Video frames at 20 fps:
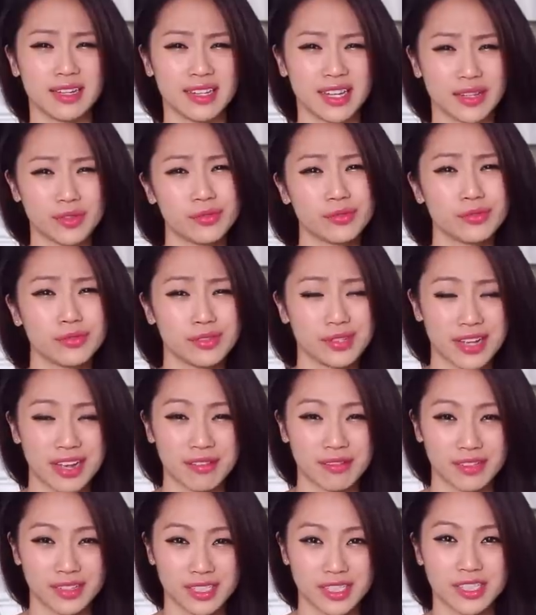in like 2 to
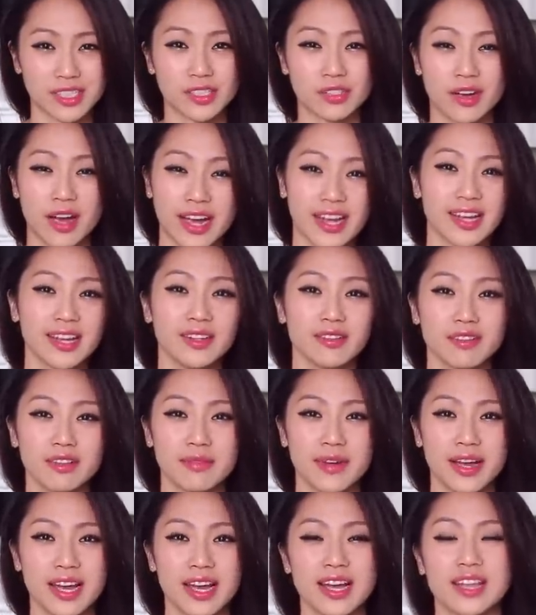10 washes, so I can't do it in
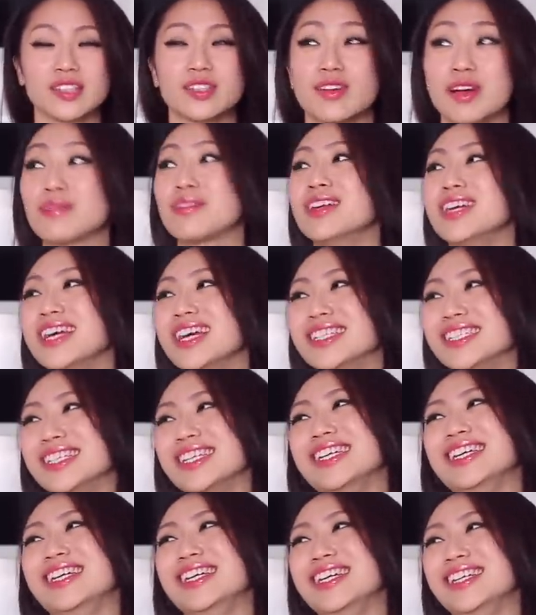my hair, so I'm gonna get
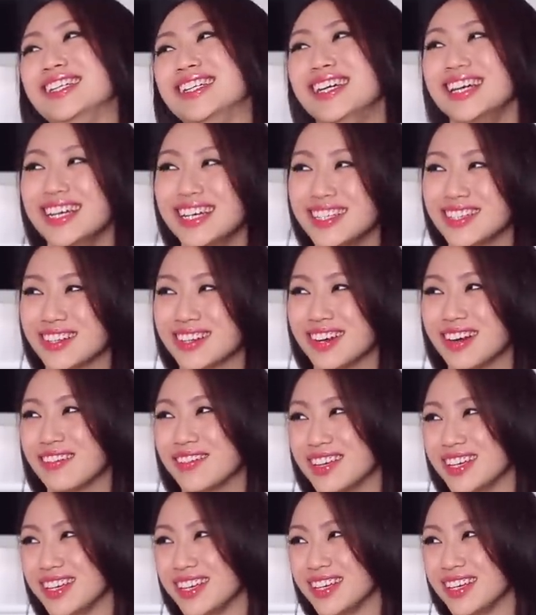Jane to come
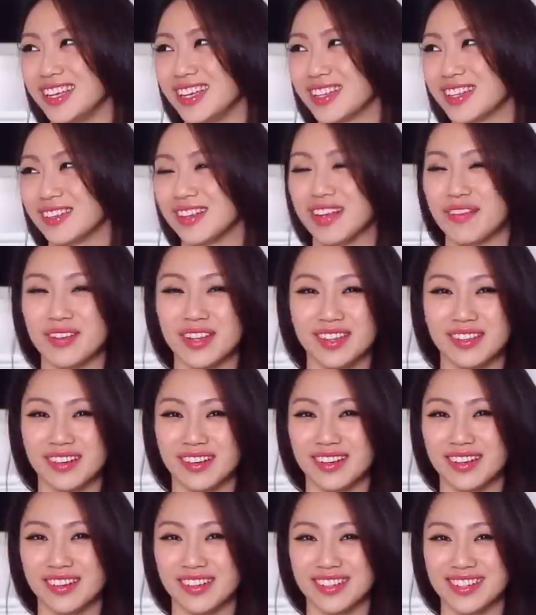in to let me do it
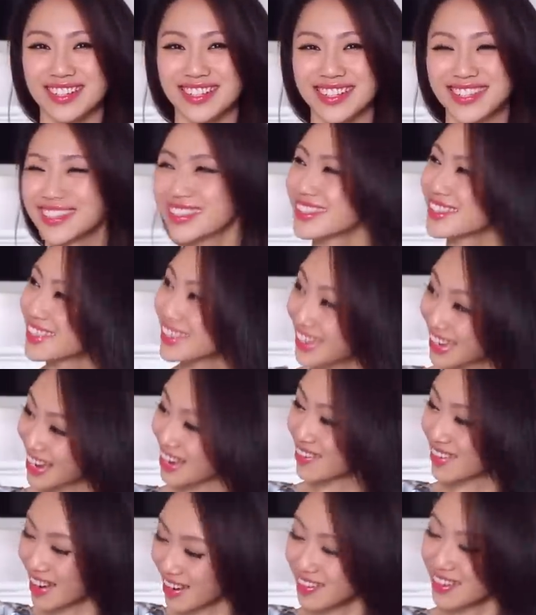on hers.
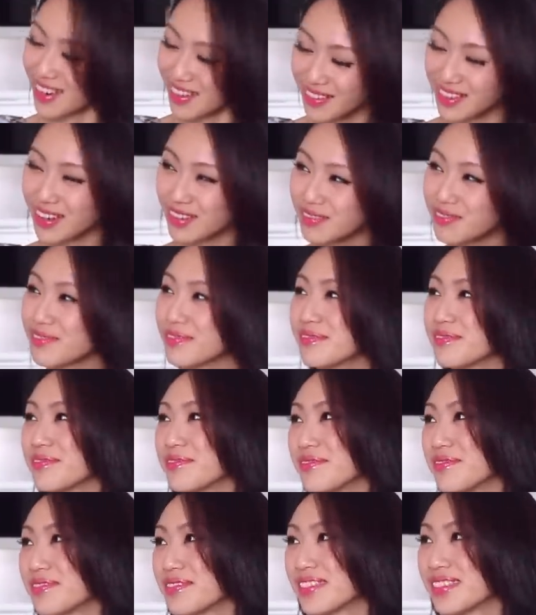Come.
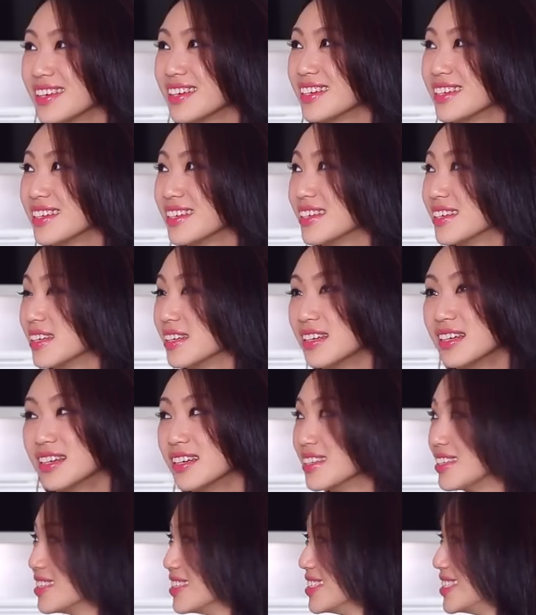
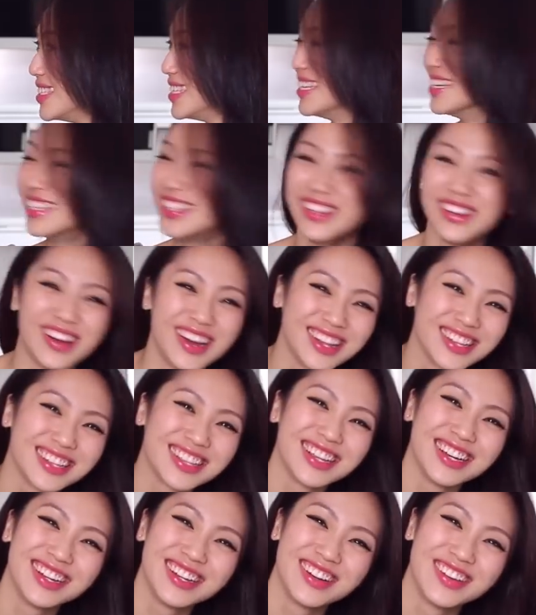Still don't want
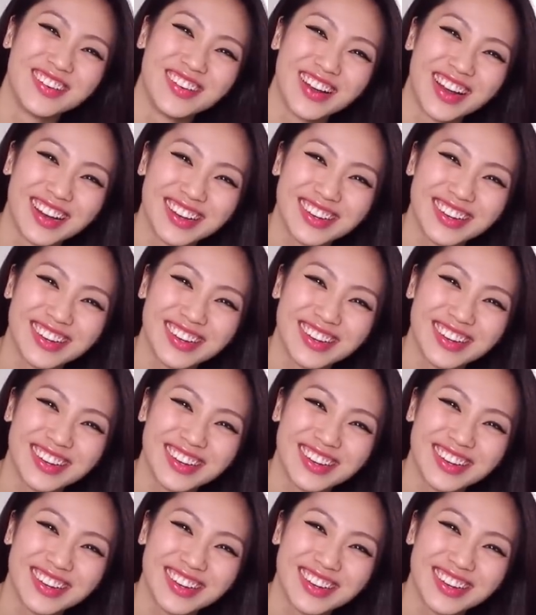to turn